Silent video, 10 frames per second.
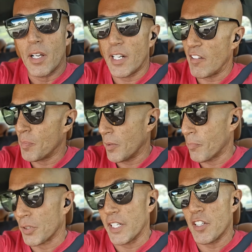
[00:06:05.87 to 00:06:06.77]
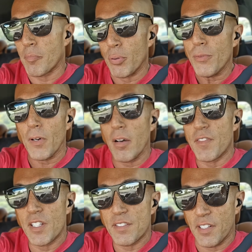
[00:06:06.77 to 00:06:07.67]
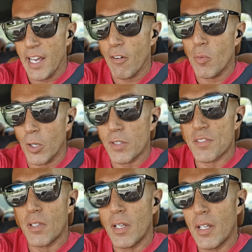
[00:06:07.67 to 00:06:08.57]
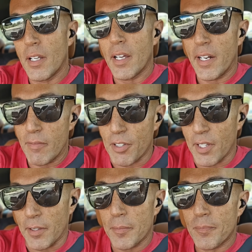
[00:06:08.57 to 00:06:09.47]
and I have plenty of proof of this and how it works and everything.